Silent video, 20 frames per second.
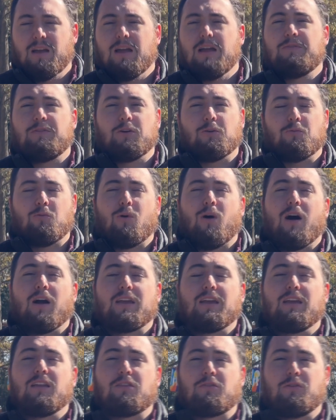If you're
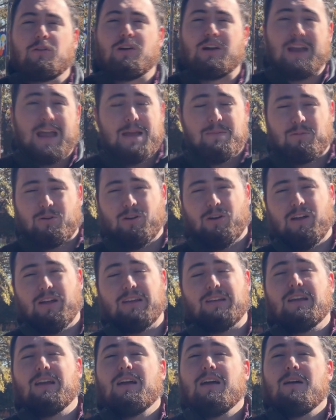walking through your neighborhood,
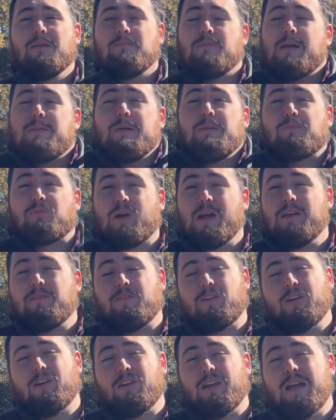maybe pray
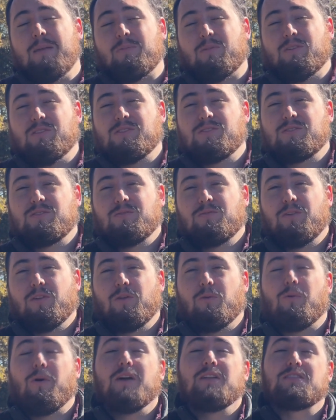for your neighbors, for
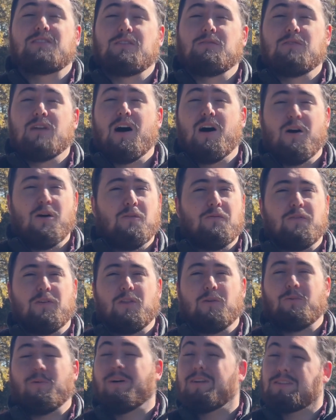the ones you know, for
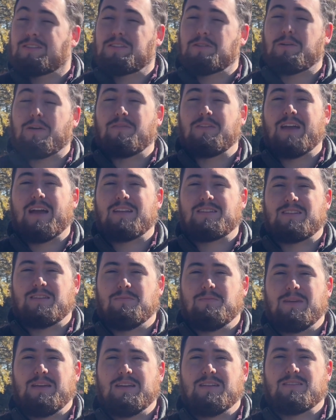the ones you have yet to
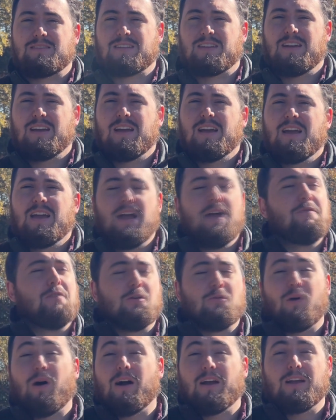meet. If
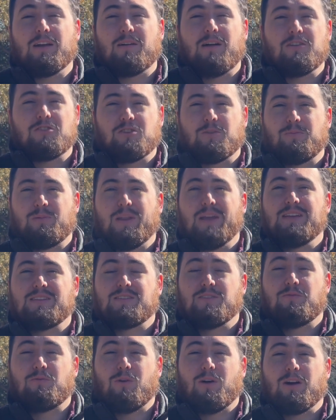you're walking around your place
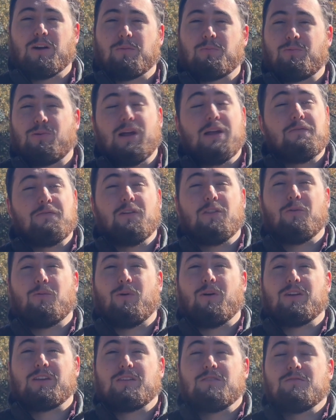of work, pray for the
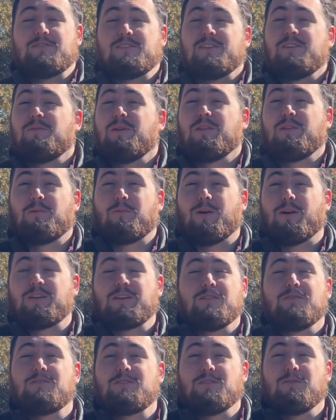work you do and the work
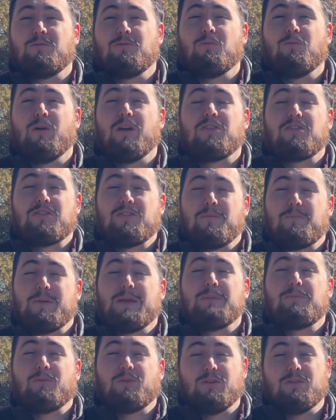you do with the
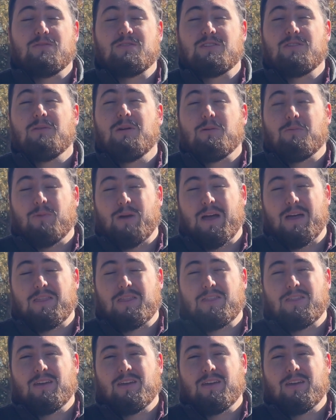people you do it with.